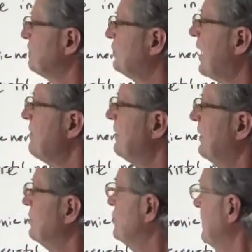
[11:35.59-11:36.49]

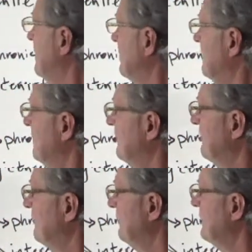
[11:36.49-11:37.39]
primary trigger.
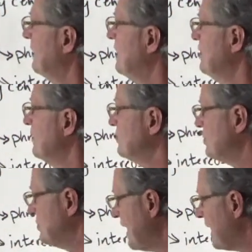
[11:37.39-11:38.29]
There's a
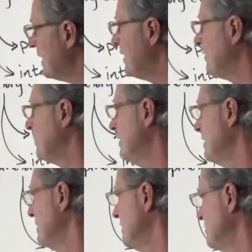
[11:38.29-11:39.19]
secondary
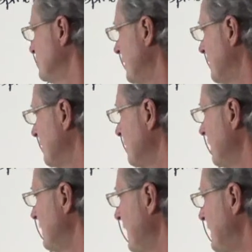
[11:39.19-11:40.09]

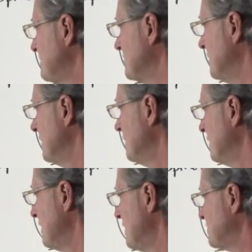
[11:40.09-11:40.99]
trigger, and that's
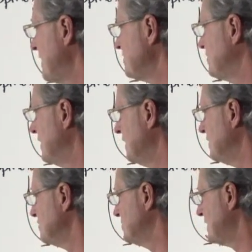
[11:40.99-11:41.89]
the
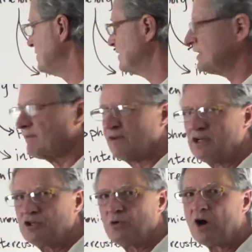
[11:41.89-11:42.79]

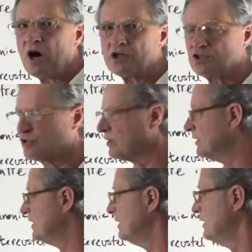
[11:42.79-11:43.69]
sensitivity to
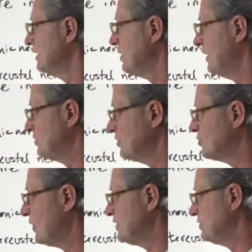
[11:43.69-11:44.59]
oxygen
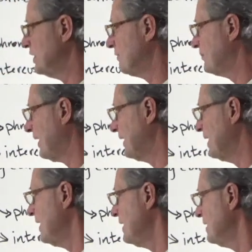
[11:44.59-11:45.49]
concentration in
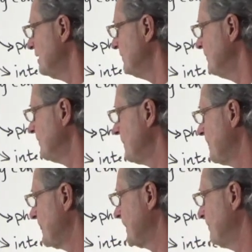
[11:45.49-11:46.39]
blood.
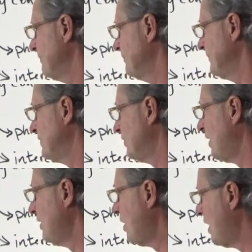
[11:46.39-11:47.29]
There
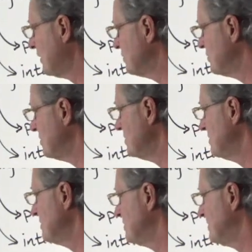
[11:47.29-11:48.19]
are
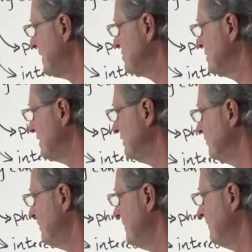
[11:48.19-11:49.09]
oxygen-sensitive